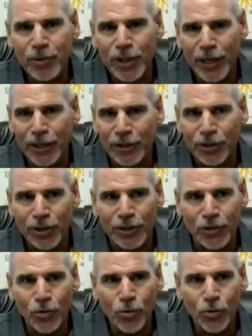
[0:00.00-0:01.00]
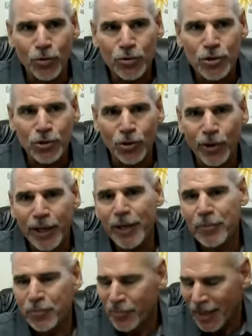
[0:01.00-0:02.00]
We're not going to look at the whole
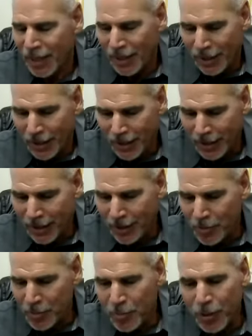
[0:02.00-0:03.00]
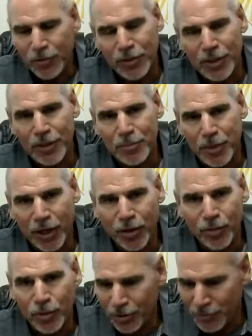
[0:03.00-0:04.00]
story, uh, but the
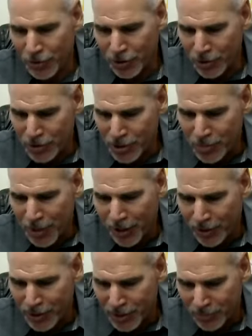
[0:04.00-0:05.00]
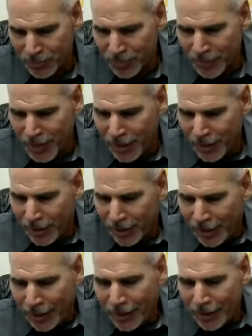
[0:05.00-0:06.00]
parable of the Good Samaritan.
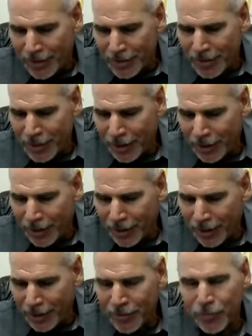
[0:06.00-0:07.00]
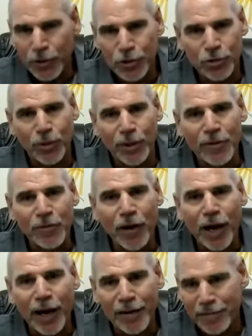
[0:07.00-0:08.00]
And uh, in verse
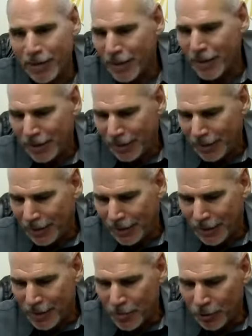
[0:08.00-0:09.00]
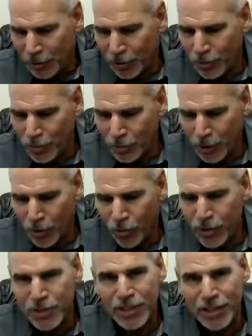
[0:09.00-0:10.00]
25, um, Luke
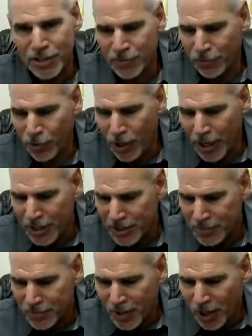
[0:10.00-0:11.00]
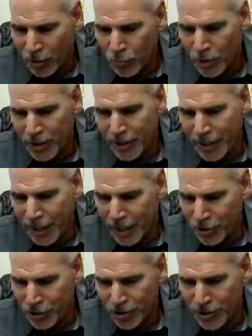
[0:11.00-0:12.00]
records this for us. On one
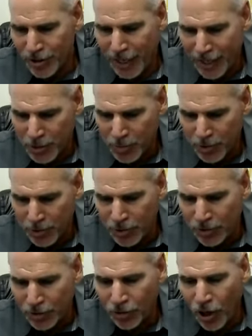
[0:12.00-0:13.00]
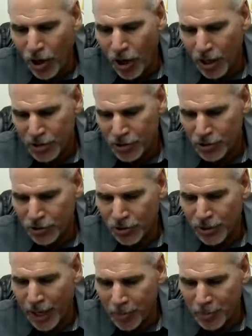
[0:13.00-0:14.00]
occasion, an expert in the law
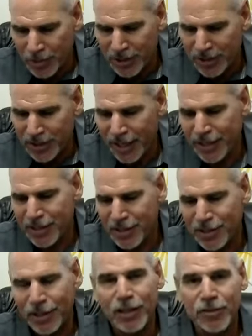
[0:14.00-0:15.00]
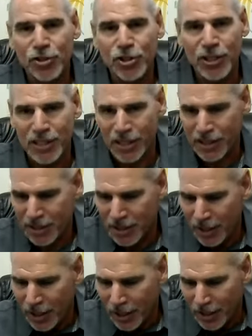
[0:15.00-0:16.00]
stood up to test Jesus.